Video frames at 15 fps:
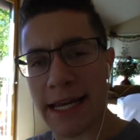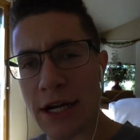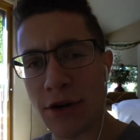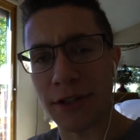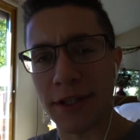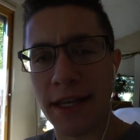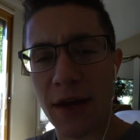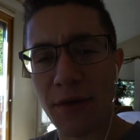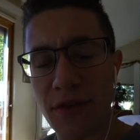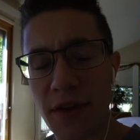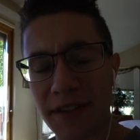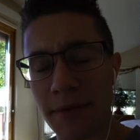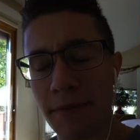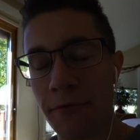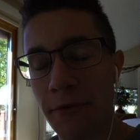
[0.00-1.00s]
here, and today we've
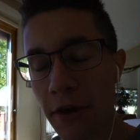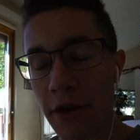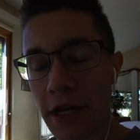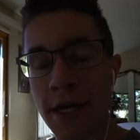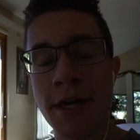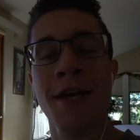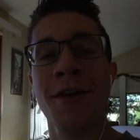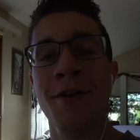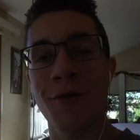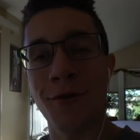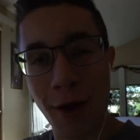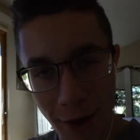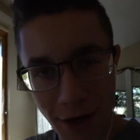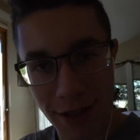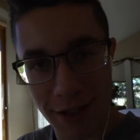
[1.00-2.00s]
got some very,
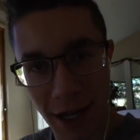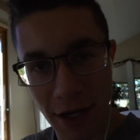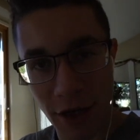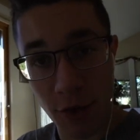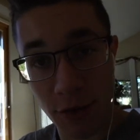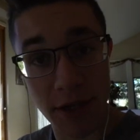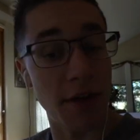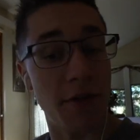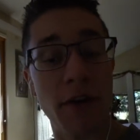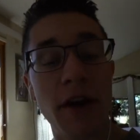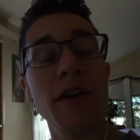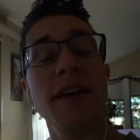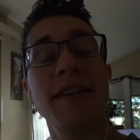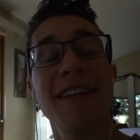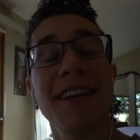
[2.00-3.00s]
very exciting news and a
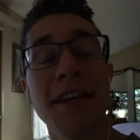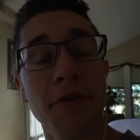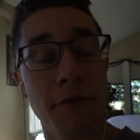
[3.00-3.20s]
very exciting